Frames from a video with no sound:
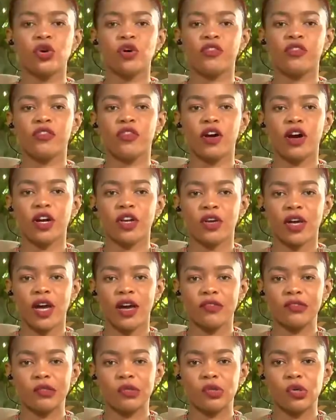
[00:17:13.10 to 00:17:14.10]
far, you
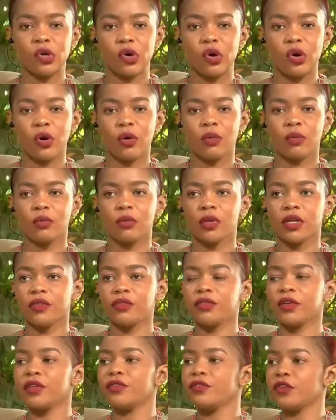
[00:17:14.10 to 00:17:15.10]
have to go.
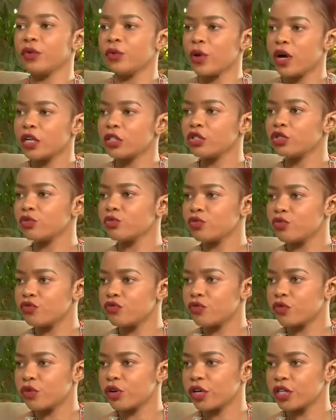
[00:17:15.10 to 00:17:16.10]
If you want to move
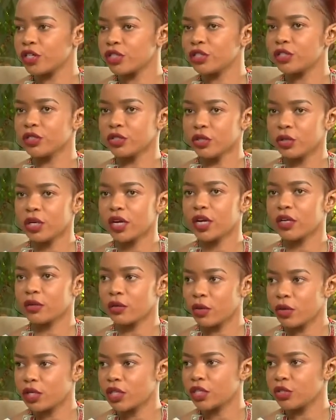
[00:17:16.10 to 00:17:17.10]
forward, you can
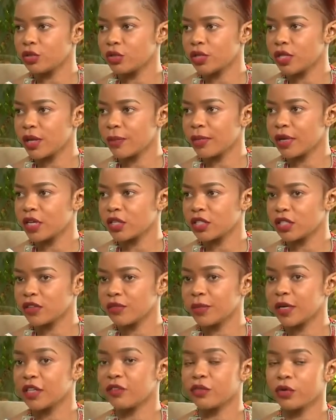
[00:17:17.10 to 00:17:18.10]
only do that by yourself.
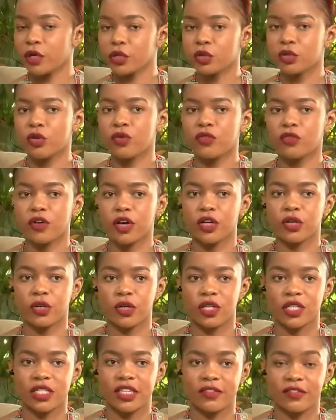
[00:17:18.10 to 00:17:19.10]
But if you want to go far, you're
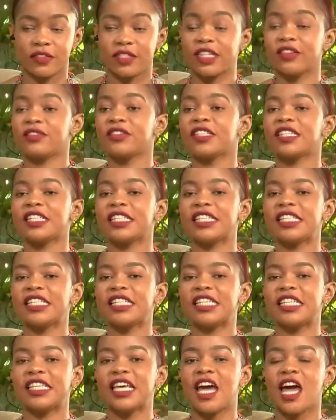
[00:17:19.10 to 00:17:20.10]
going to definitely
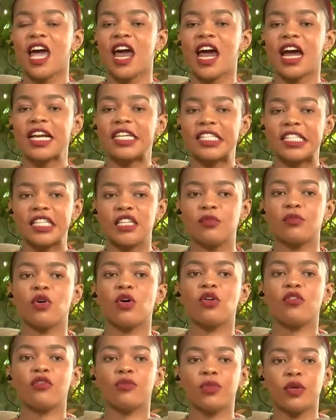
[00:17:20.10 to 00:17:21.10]
need a team
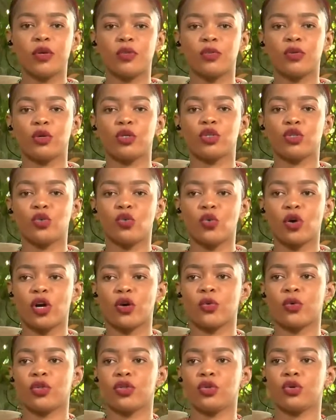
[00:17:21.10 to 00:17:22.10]
of people to
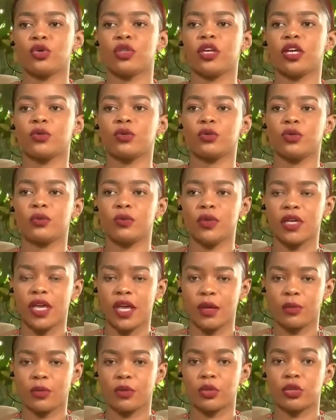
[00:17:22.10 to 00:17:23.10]
work with you that will be
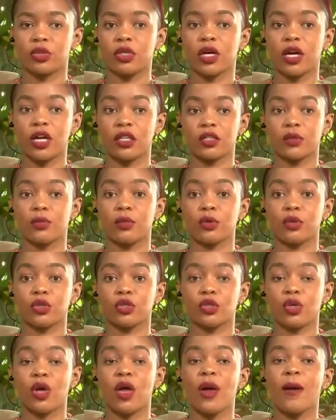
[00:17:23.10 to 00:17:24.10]
able to catapult
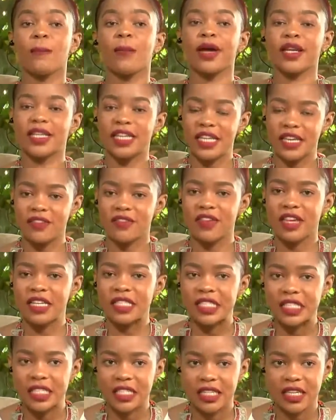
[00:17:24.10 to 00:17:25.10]
you. But even
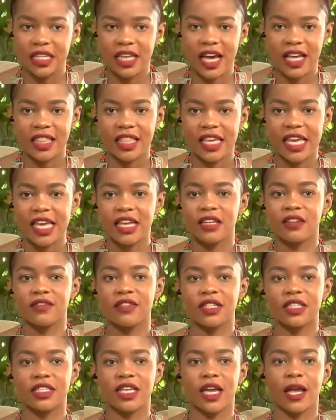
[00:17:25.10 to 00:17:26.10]
still, at the end of
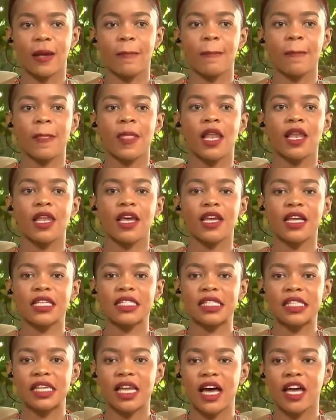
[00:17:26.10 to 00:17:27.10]
the day, let
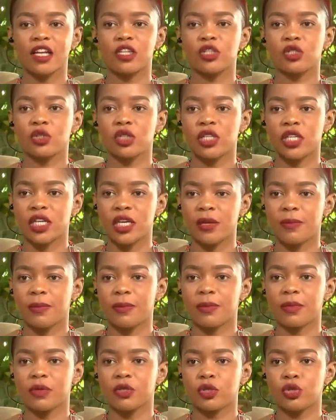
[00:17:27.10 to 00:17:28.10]
us learn to keep
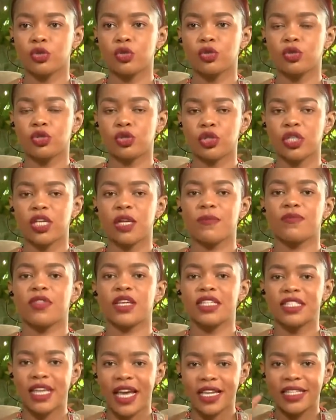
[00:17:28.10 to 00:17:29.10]

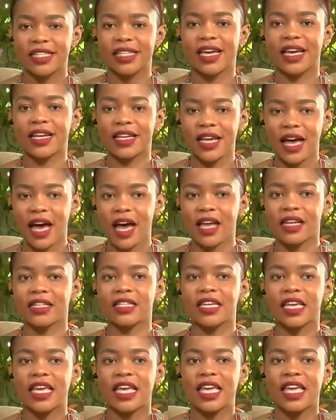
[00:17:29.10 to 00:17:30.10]
the task at
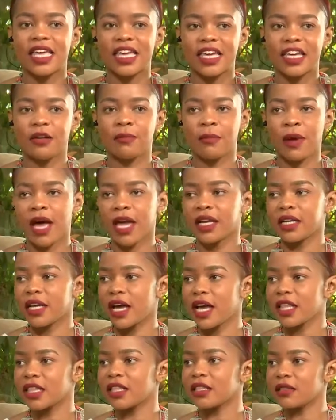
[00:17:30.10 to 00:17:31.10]
hand in mind,
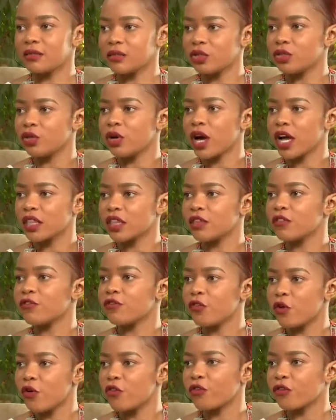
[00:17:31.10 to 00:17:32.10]
at the
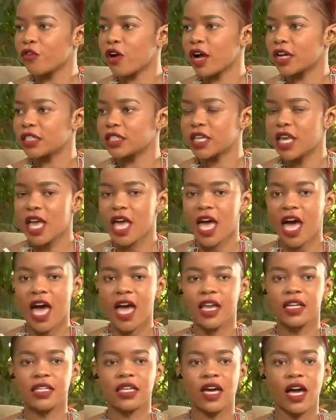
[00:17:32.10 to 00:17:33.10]
forefront.
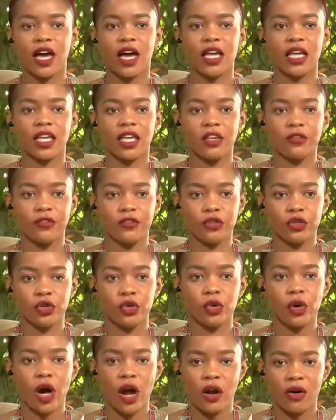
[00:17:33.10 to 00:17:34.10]
And if
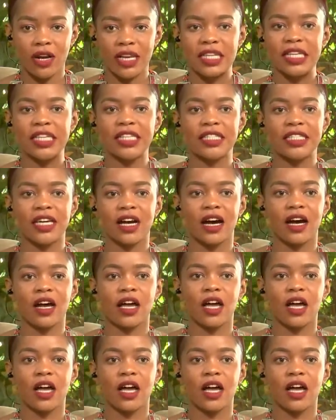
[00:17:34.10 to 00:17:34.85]
you are a leader,